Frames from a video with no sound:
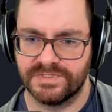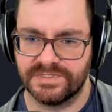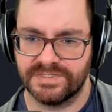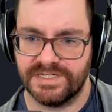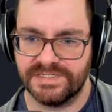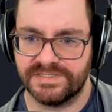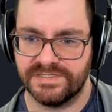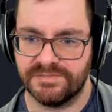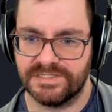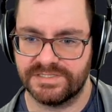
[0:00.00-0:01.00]
The nice thing
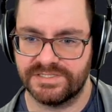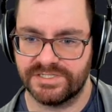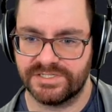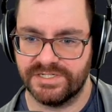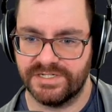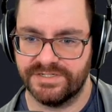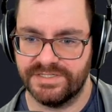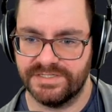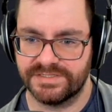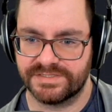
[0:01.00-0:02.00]
about the dictionary
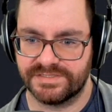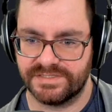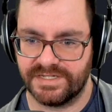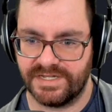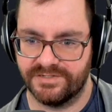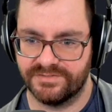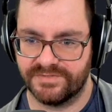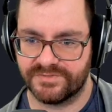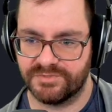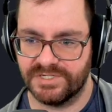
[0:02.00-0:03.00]
is it's like I only have
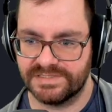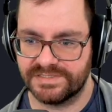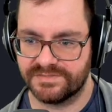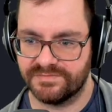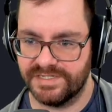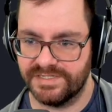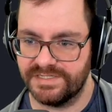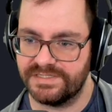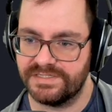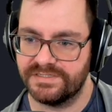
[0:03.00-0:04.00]
to process what I
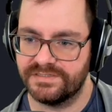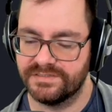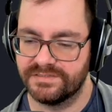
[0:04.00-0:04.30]
need.